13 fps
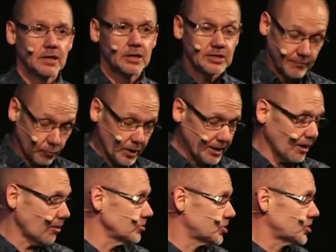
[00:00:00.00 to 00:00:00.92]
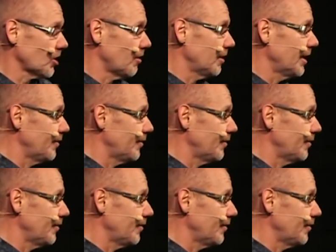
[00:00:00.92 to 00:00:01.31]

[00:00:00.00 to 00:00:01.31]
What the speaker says: Because if we don't start